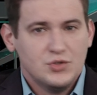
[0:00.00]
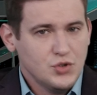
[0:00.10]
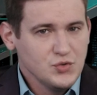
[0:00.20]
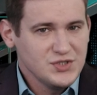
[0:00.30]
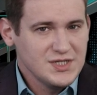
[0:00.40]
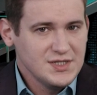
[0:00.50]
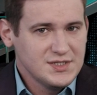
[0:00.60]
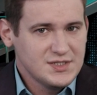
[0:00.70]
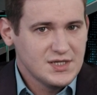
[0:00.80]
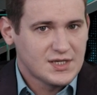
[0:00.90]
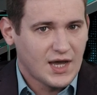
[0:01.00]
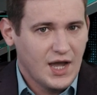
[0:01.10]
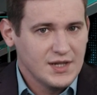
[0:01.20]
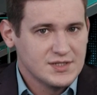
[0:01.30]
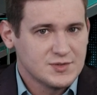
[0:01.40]
New CDC
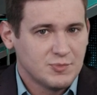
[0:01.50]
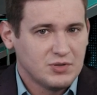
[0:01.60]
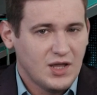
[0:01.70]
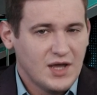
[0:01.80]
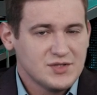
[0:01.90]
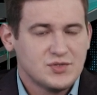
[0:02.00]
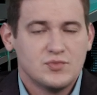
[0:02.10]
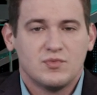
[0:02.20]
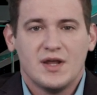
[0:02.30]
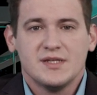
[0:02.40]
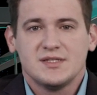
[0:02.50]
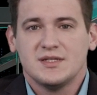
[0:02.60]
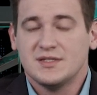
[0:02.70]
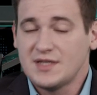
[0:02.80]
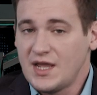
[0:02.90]
guidance applies to
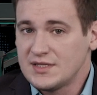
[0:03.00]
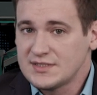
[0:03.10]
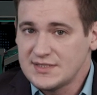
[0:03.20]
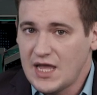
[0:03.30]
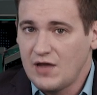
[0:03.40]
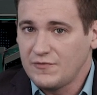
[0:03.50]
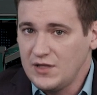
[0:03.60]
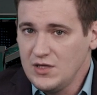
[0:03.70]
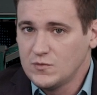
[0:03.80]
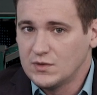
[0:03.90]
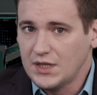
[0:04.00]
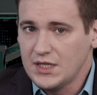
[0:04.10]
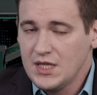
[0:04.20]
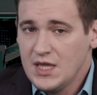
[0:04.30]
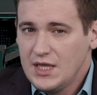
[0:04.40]
residents and staff
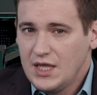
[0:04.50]
equally,